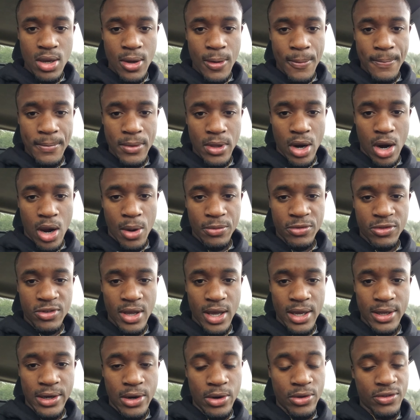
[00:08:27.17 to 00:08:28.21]
You know what I'm
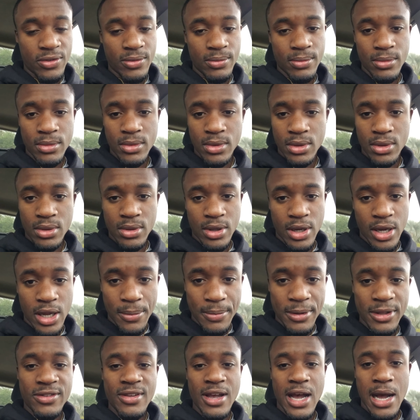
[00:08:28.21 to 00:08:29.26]
saying? There's gonna
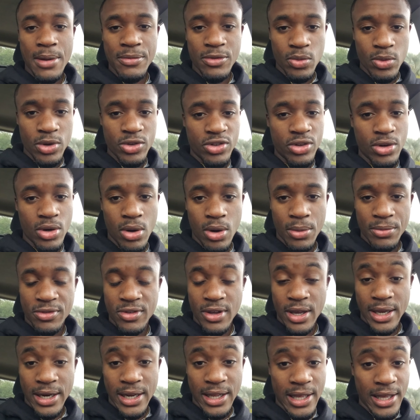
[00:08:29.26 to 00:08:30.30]
be times in which,
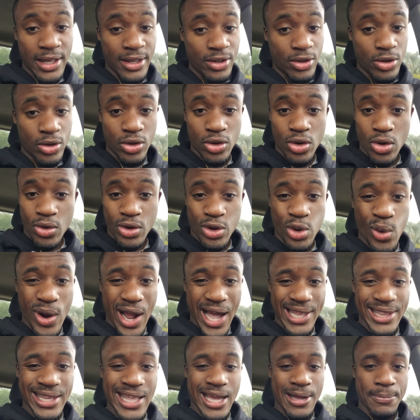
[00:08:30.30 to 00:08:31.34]
you're
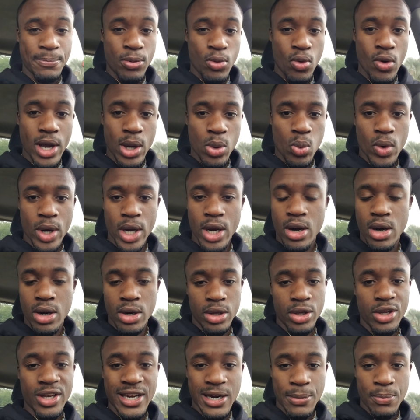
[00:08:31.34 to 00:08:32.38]
at that point where
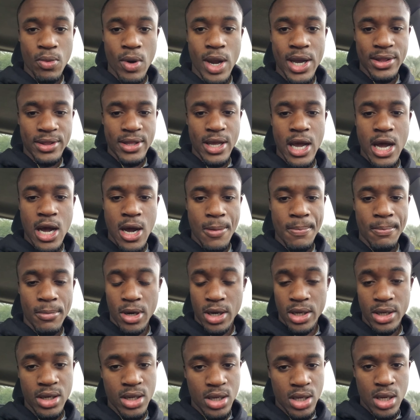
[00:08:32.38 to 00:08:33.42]
you're gonna break down,
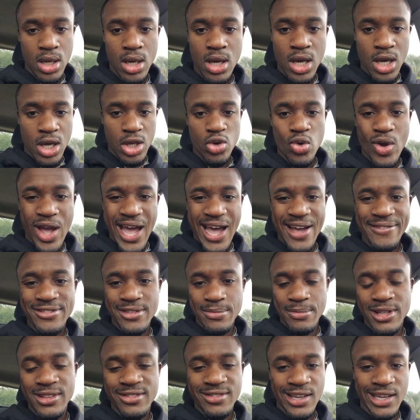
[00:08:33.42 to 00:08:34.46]
but you have to
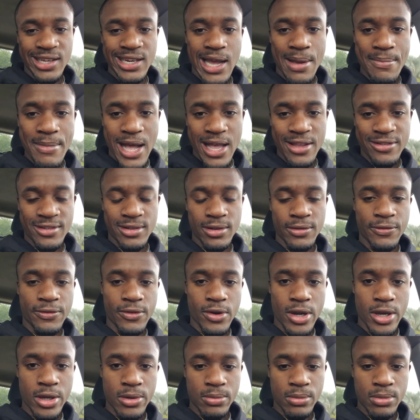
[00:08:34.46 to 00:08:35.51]
maintain that masculine
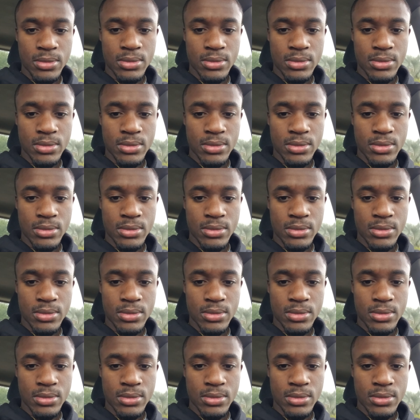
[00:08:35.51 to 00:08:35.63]
frame.